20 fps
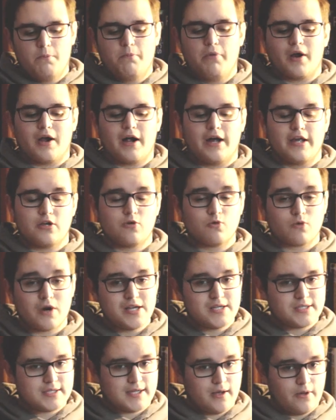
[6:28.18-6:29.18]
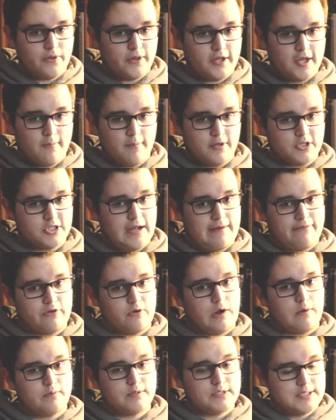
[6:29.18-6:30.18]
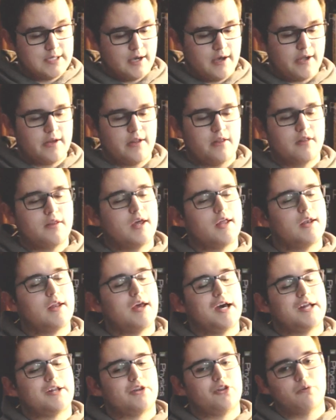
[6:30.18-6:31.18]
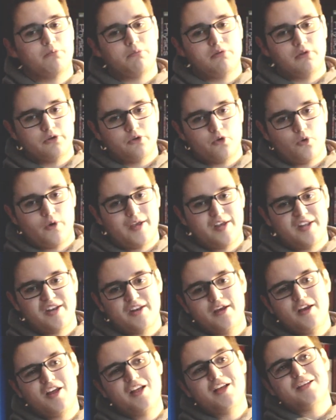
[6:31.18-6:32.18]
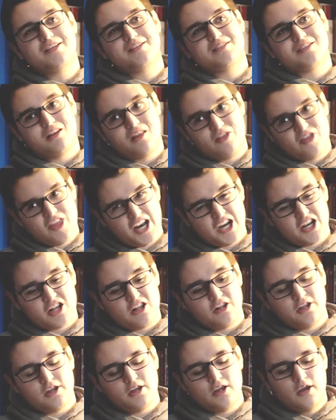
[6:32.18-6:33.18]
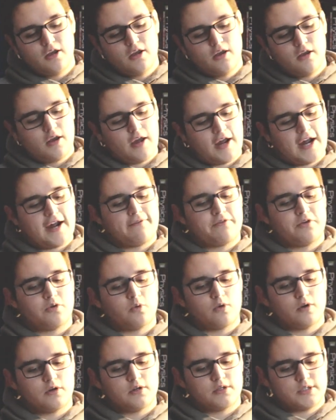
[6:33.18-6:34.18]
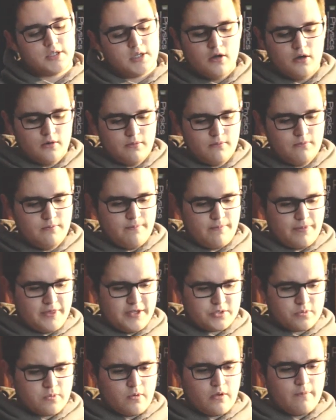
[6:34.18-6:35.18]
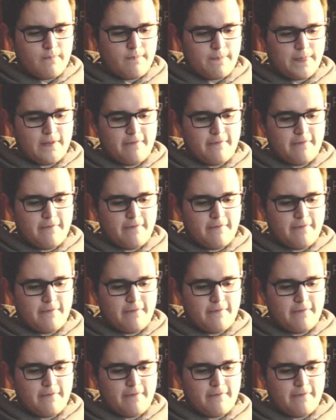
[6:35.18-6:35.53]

but I grayscaled the image after I was done, then added the blue in synthetically afterwards. This one,